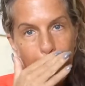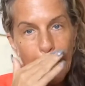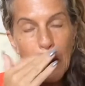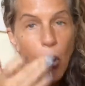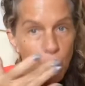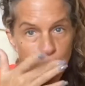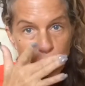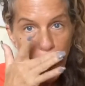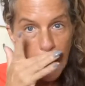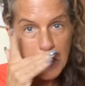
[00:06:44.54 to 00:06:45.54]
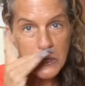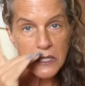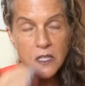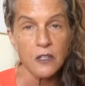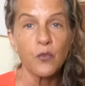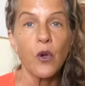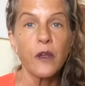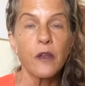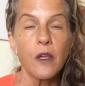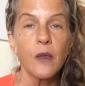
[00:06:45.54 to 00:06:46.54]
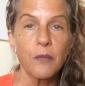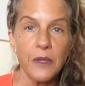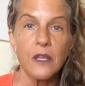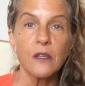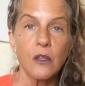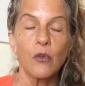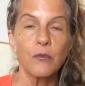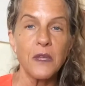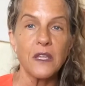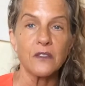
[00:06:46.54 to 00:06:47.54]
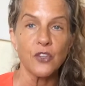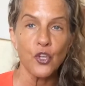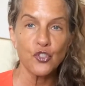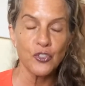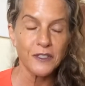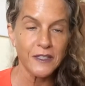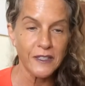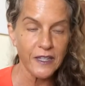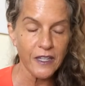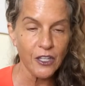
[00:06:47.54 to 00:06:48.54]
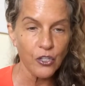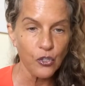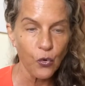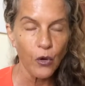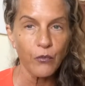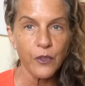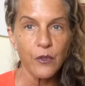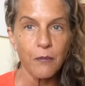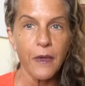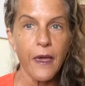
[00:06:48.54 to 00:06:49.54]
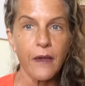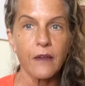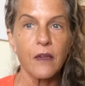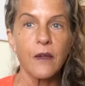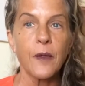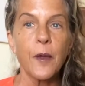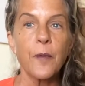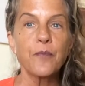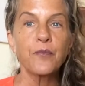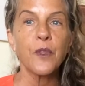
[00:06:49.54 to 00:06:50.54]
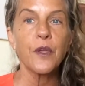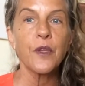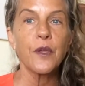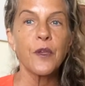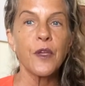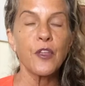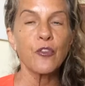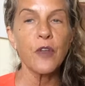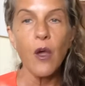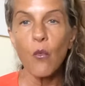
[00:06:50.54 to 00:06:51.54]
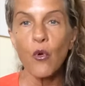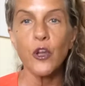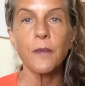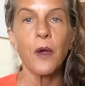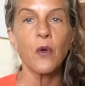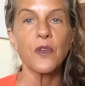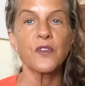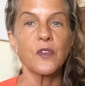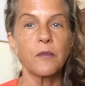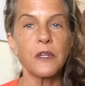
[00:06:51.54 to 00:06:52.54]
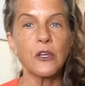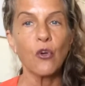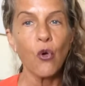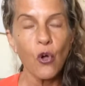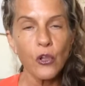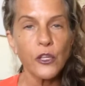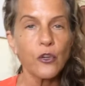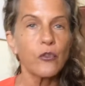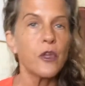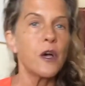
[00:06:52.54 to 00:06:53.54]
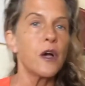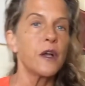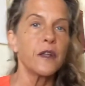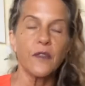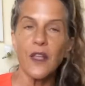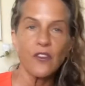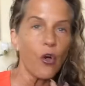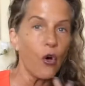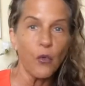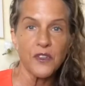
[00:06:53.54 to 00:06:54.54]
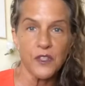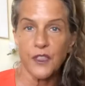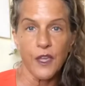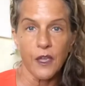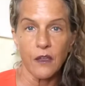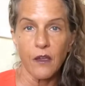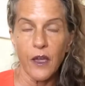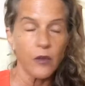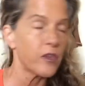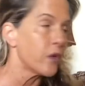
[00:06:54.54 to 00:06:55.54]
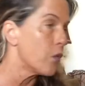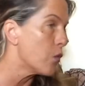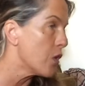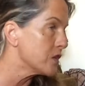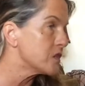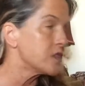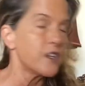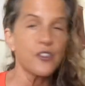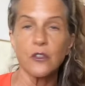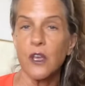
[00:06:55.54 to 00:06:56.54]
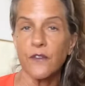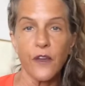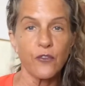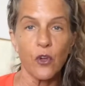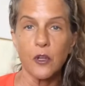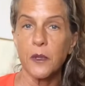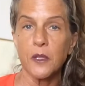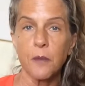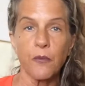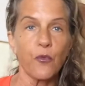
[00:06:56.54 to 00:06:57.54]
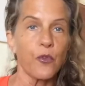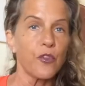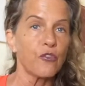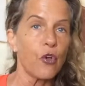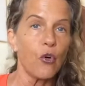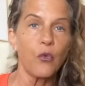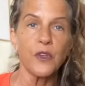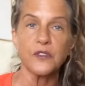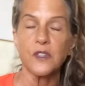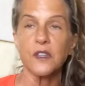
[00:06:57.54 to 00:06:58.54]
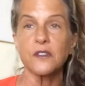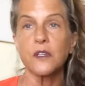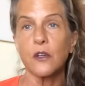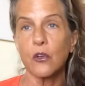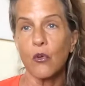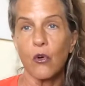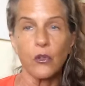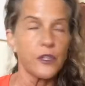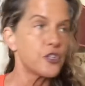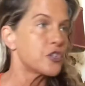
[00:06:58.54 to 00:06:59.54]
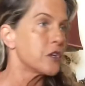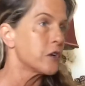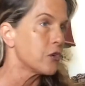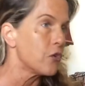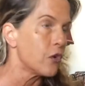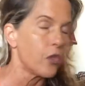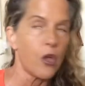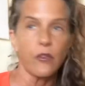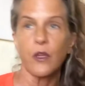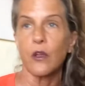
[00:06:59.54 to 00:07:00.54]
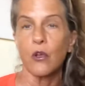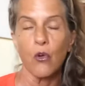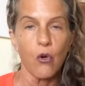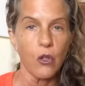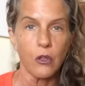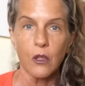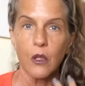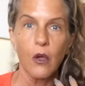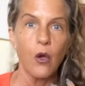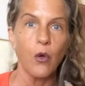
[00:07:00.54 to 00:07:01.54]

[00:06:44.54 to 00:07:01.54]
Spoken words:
No distractions is what being alone means. Just getting your rhythm back, and you're not worried about is somebody calling or not. And that's always a thing. I don't care what stage in life. I've talked about that before. There's always, is he going to call? Is she going to call? Are they going to call? Oh